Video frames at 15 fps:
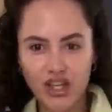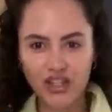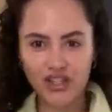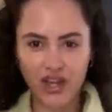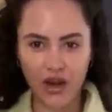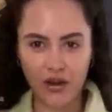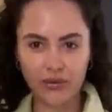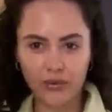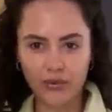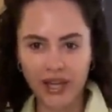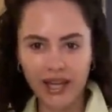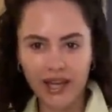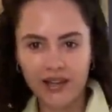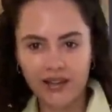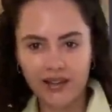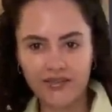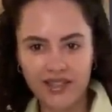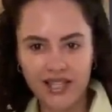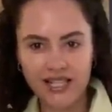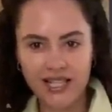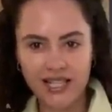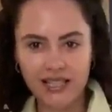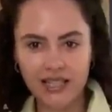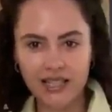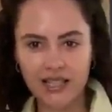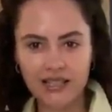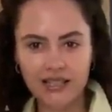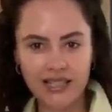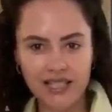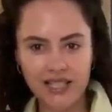So we have this little
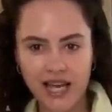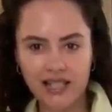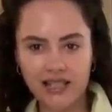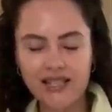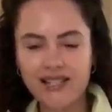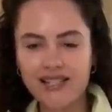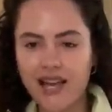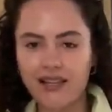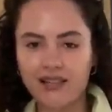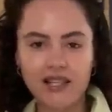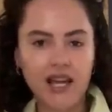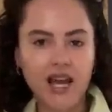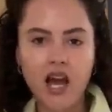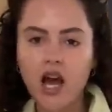Ludan set.